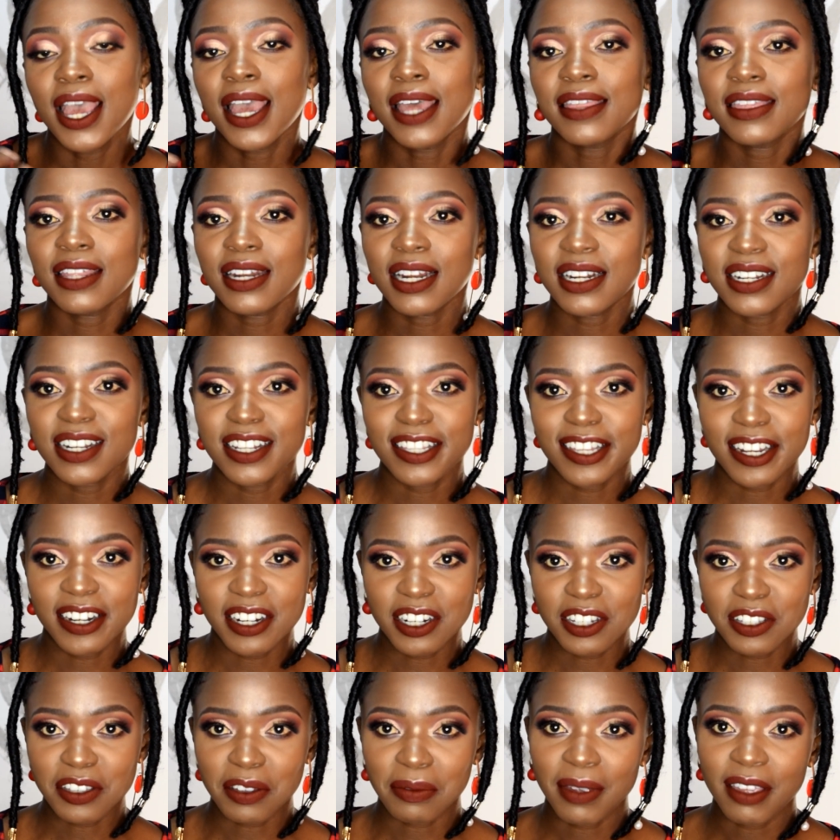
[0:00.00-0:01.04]
Then I did the
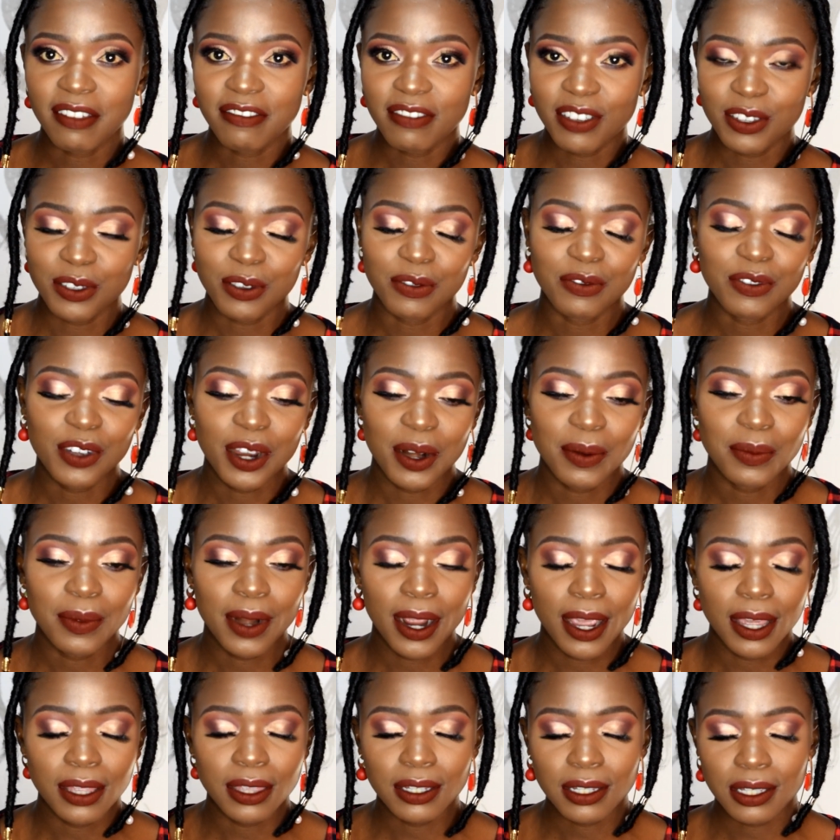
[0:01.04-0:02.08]
rest of my face off camera,
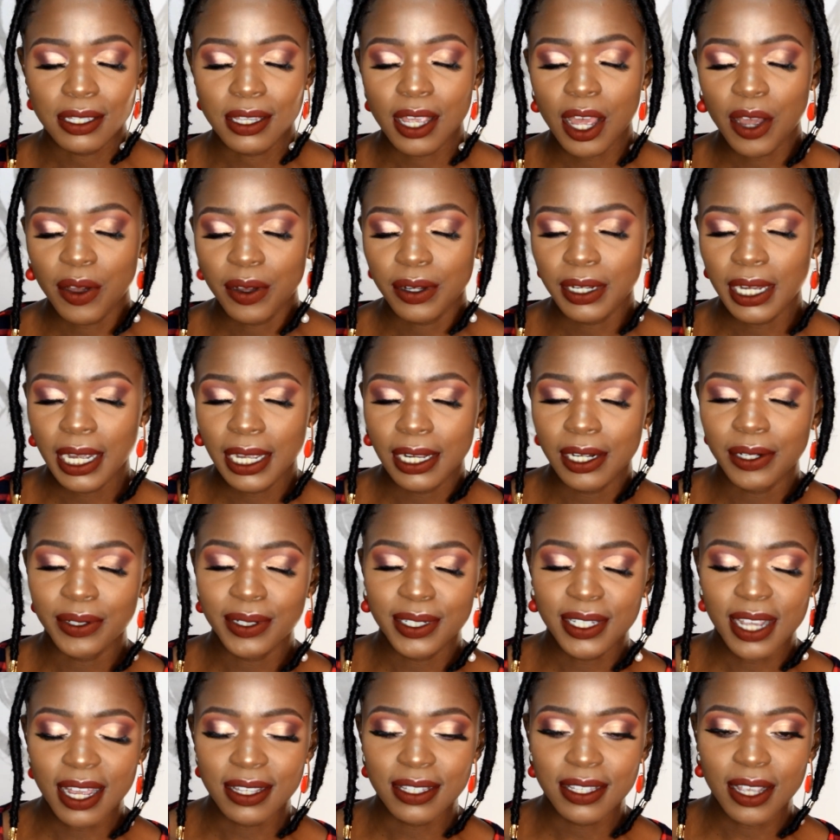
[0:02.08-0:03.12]
and this is how eye look
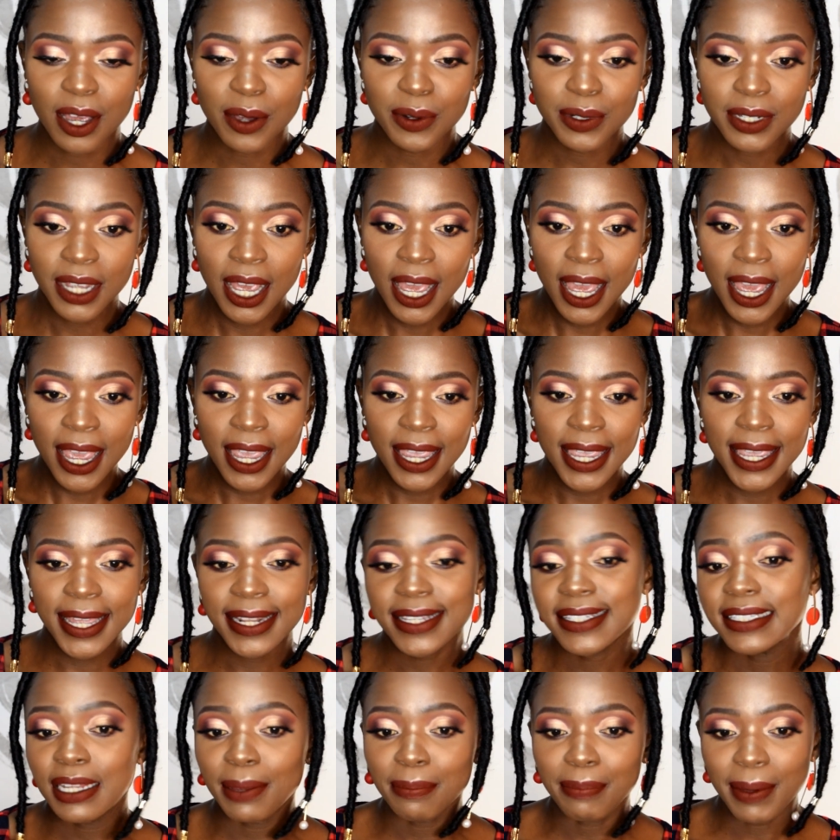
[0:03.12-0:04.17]
turns out. It
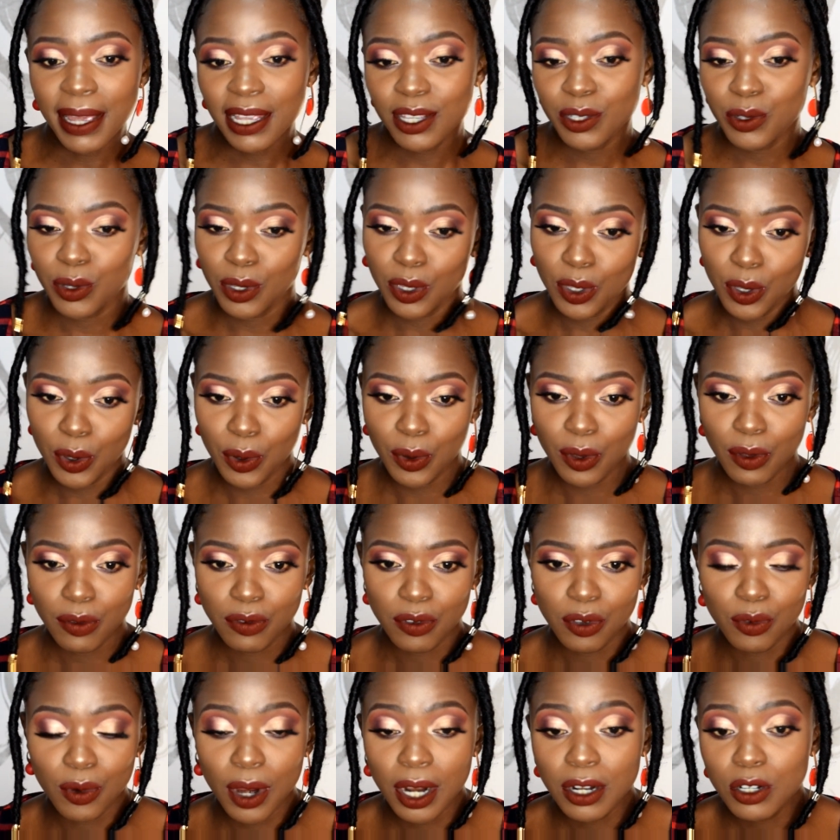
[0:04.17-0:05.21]
depends with you. If
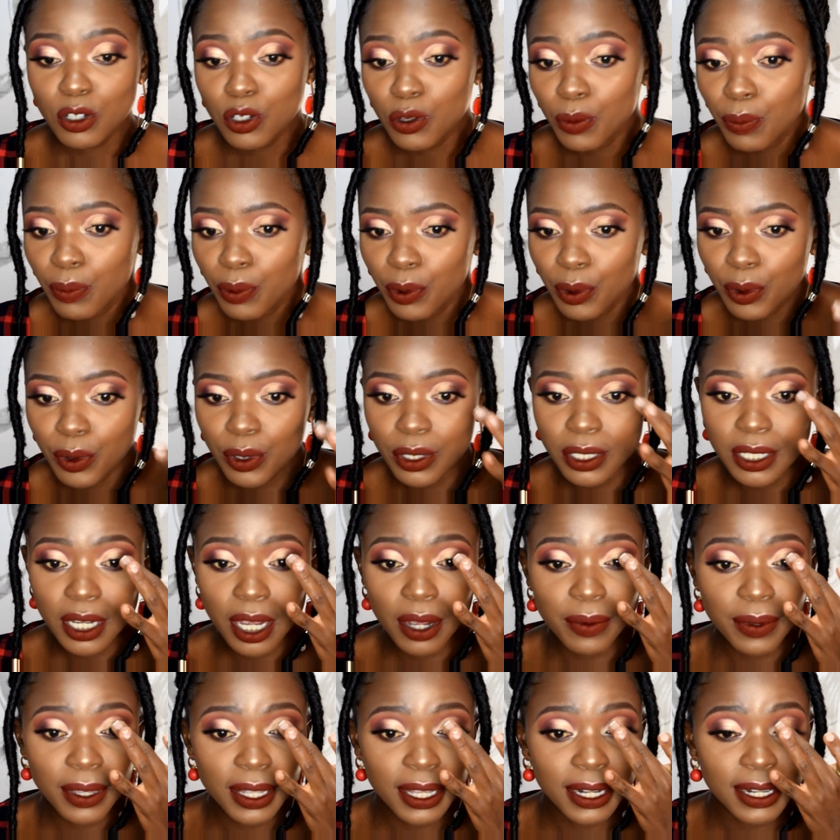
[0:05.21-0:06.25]
you want to put a
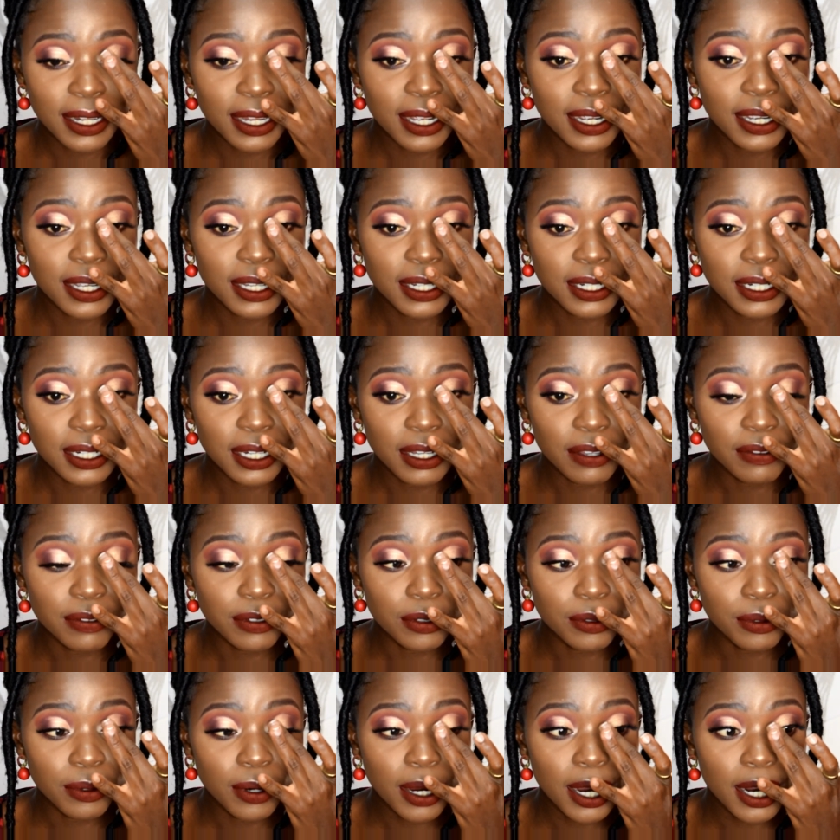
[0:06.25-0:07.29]
wing line, if
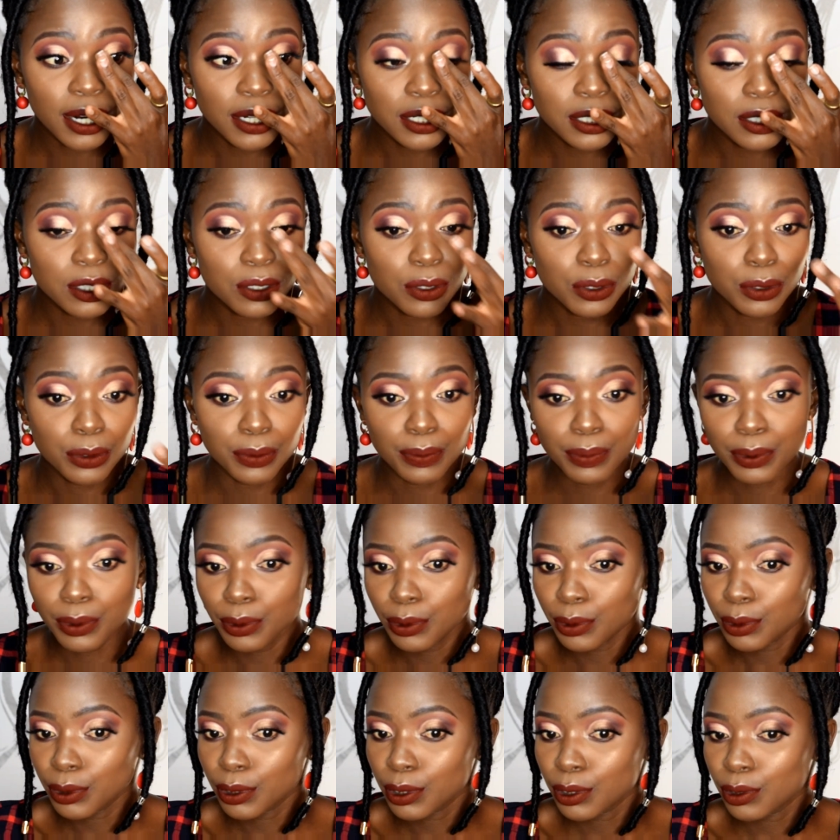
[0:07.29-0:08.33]
you want
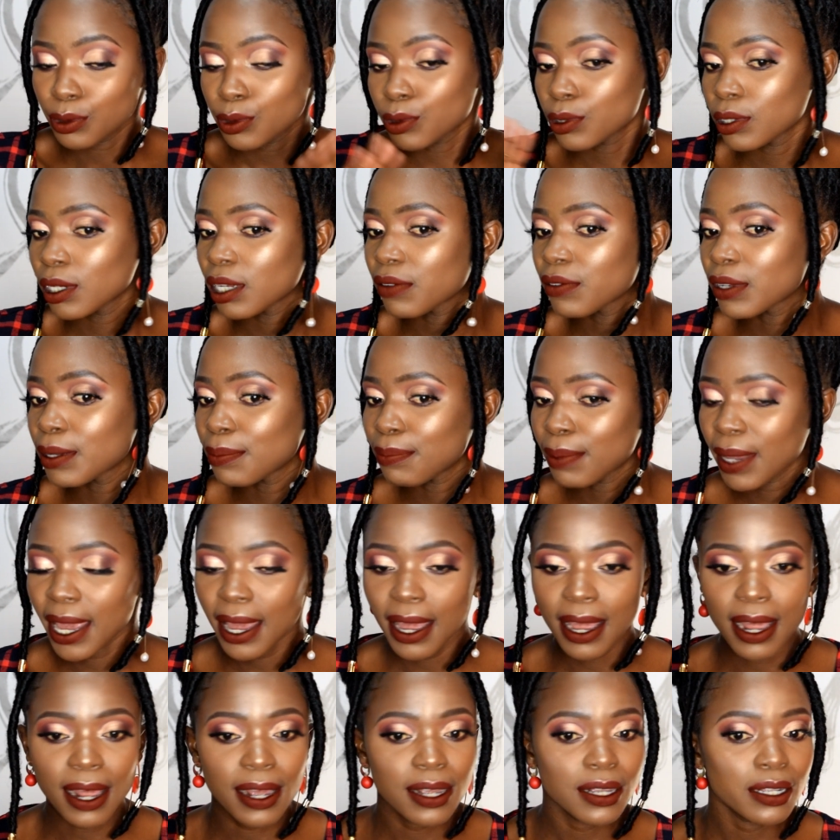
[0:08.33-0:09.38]
to leave it
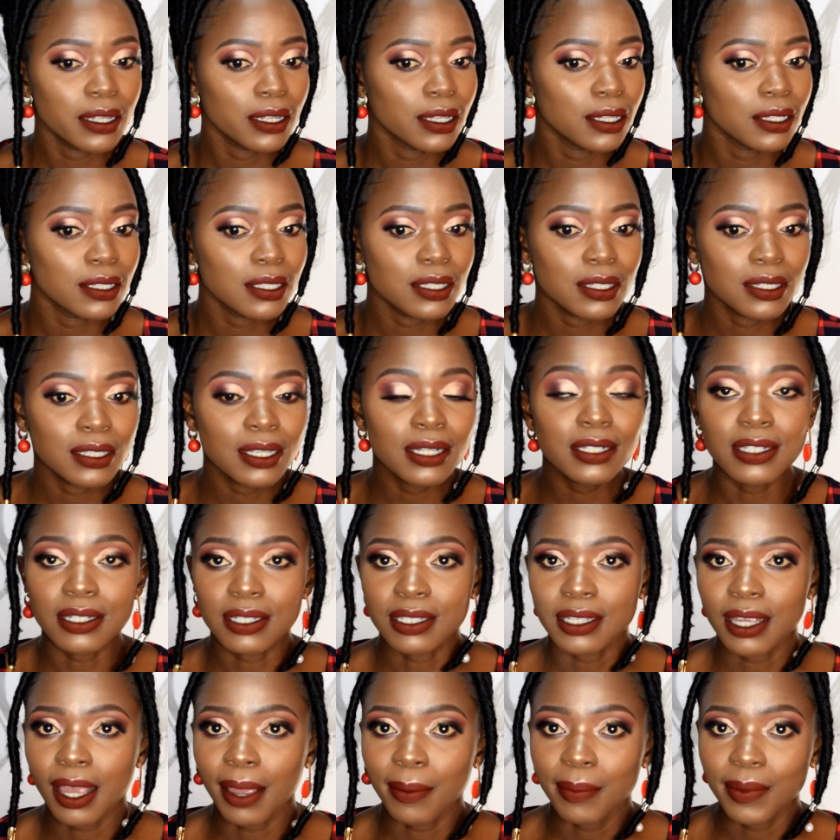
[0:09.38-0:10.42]
bare, it's still the
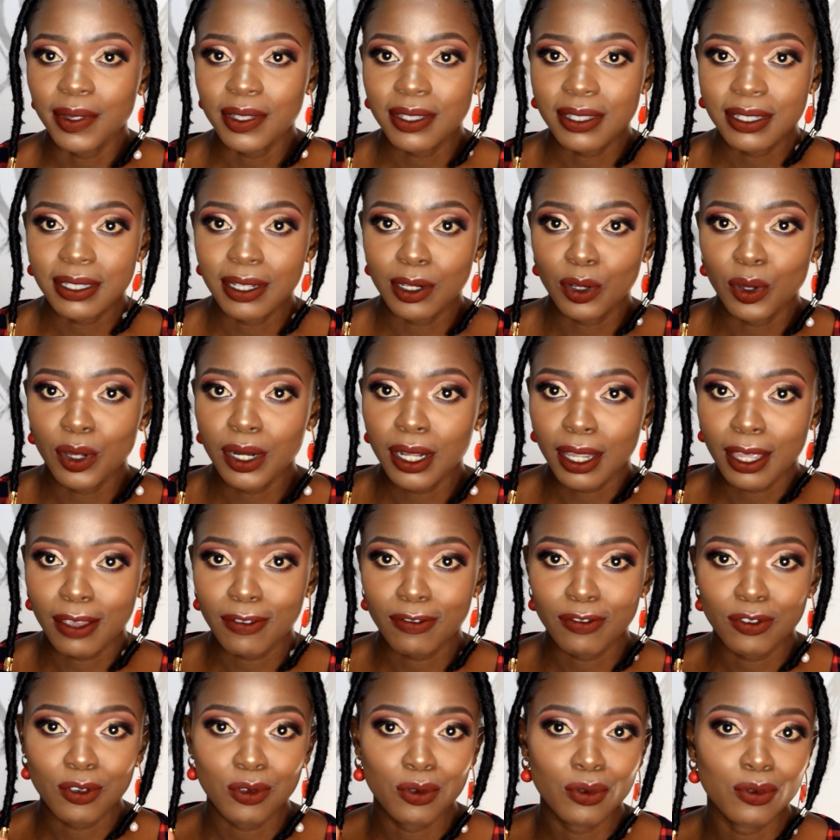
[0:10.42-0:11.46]
same. It's still gonna give
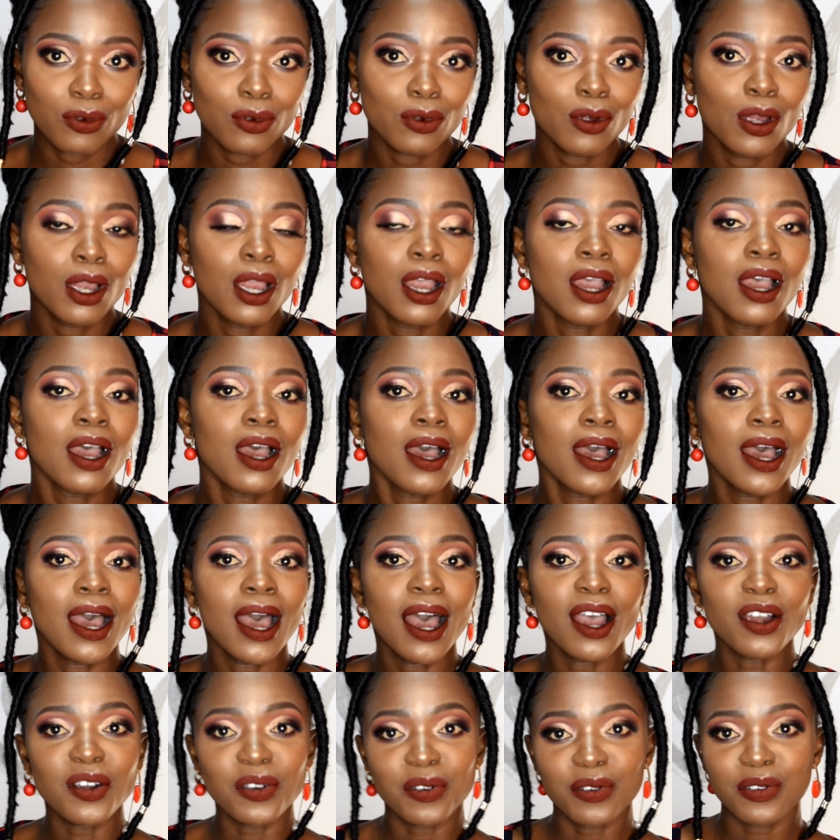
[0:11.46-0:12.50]
you a
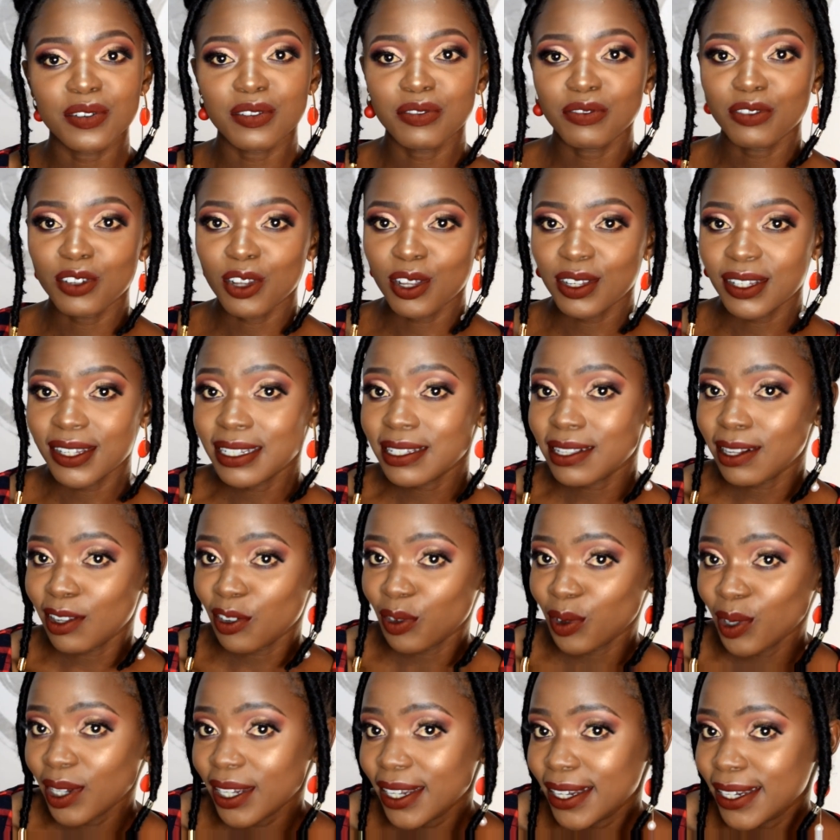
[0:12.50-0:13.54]
good flawless
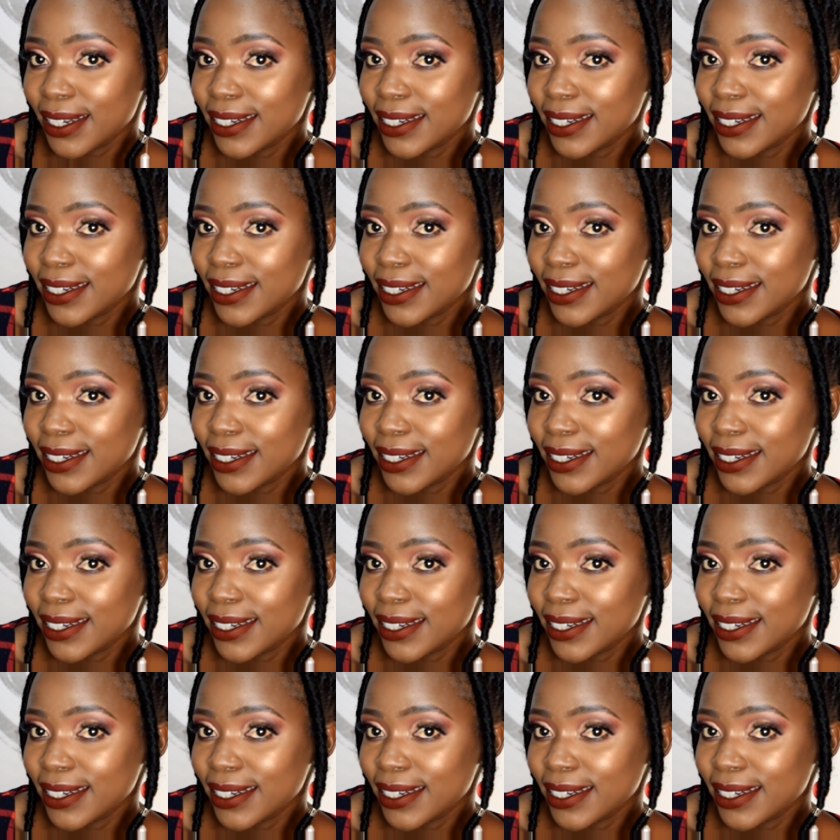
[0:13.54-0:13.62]
look.